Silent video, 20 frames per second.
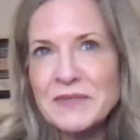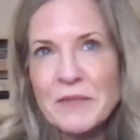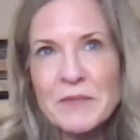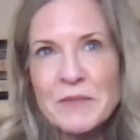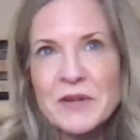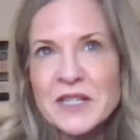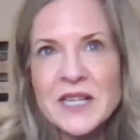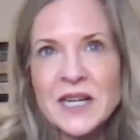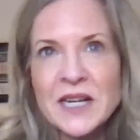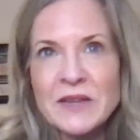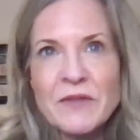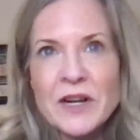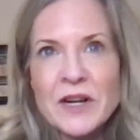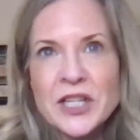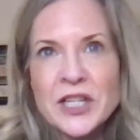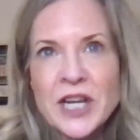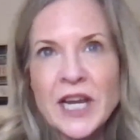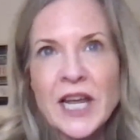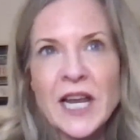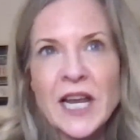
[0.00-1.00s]
from Kentucky
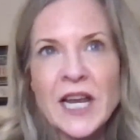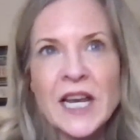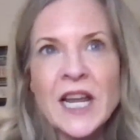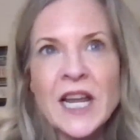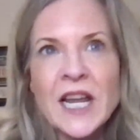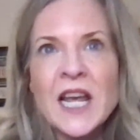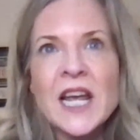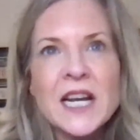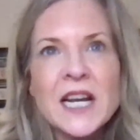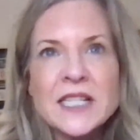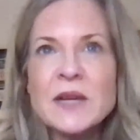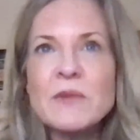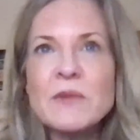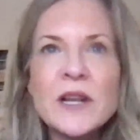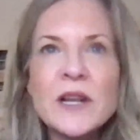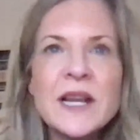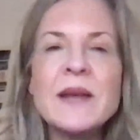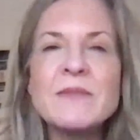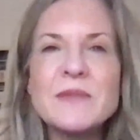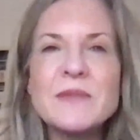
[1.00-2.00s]
Fried Chicken, because I wanted